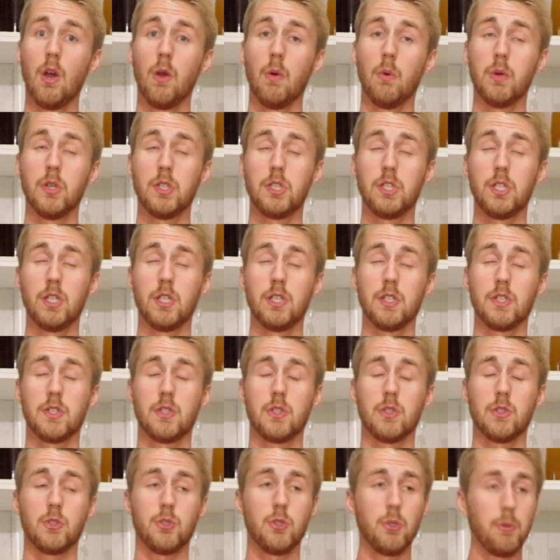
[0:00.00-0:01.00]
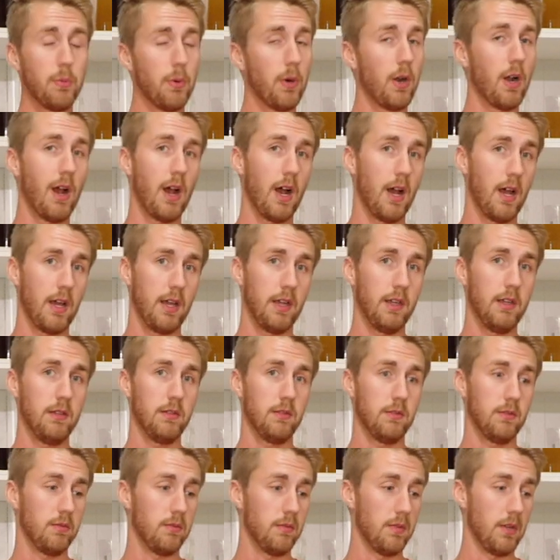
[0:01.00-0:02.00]
which is super high,
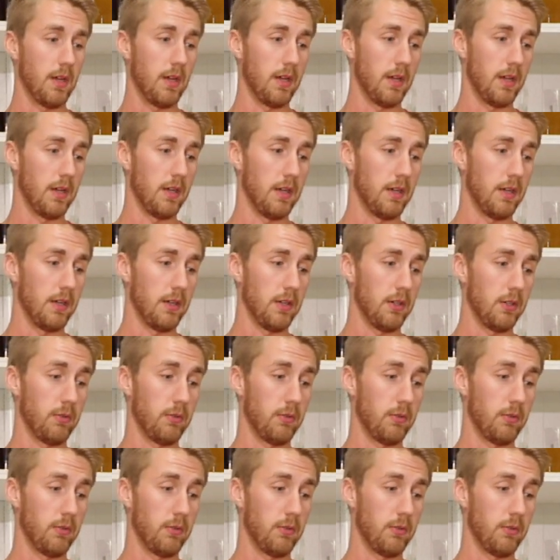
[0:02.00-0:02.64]
uh,